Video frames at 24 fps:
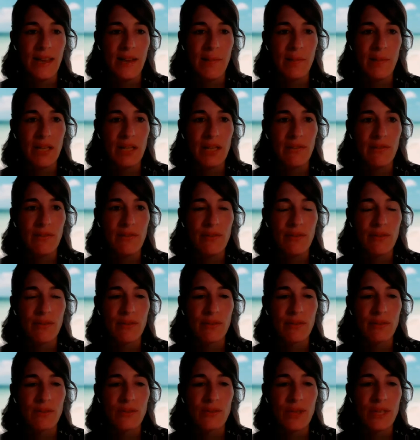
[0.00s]
I mean, if
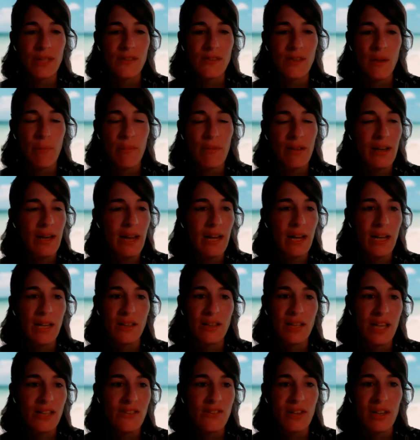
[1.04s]
you're doing something like
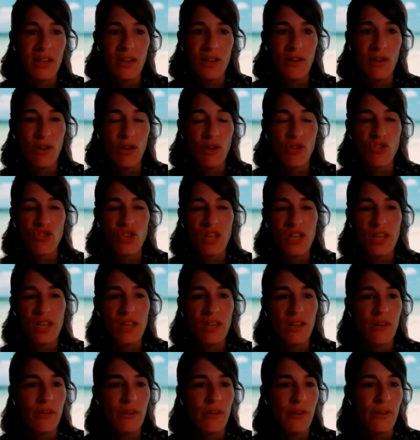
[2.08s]
industrial
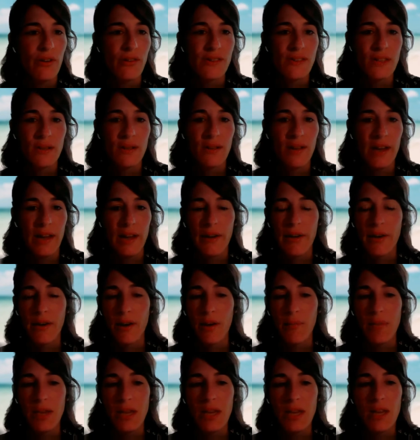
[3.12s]
ecology or circular
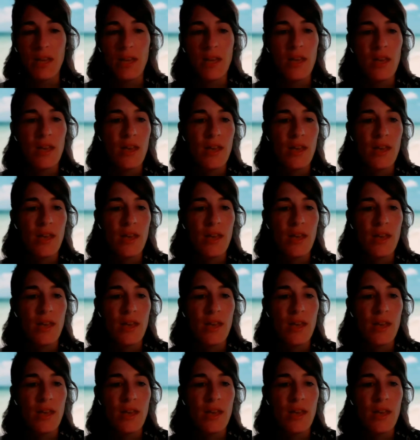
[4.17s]
economy,